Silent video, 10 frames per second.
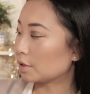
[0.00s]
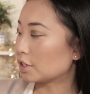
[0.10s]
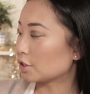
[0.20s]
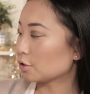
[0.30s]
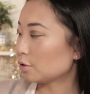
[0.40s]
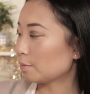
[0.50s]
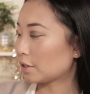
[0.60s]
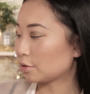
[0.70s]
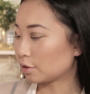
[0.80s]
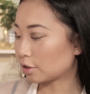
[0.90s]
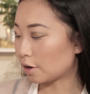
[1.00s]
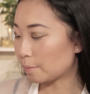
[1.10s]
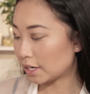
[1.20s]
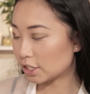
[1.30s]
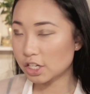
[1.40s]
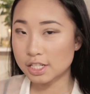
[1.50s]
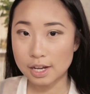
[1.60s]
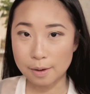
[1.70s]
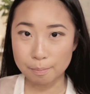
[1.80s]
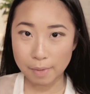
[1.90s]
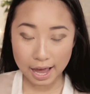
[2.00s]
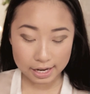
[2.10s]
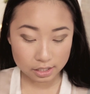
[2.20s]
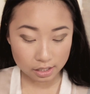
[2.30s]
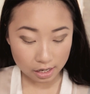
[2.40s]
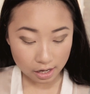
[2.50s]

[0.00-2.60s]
which is almost all gone, but it's just a matte